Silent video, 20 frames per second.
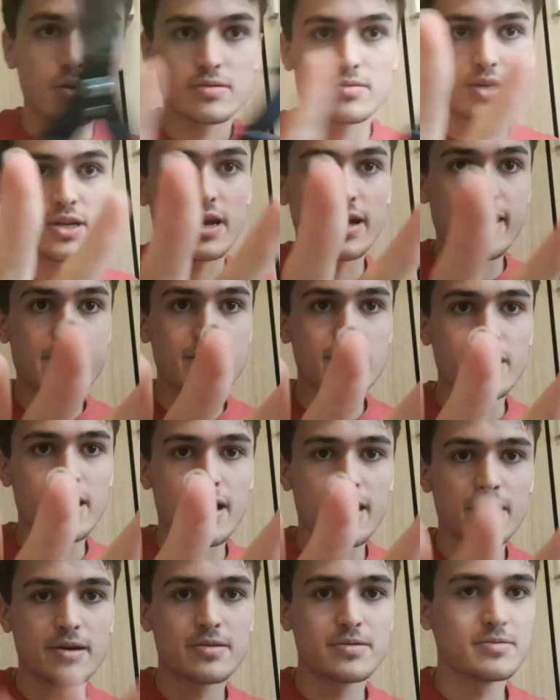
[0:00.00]
did I hit you
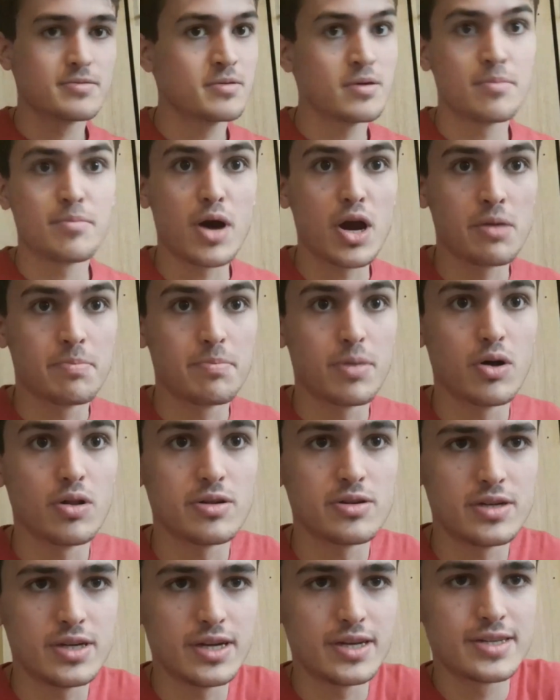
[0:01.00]
there? My
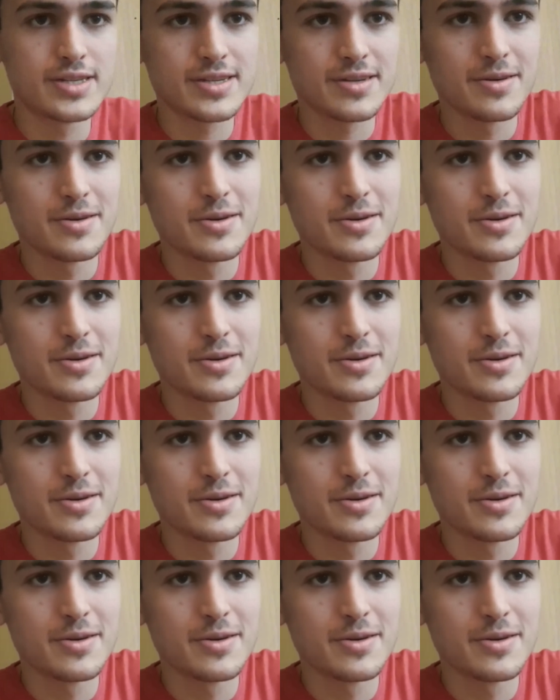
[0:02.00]
apologies.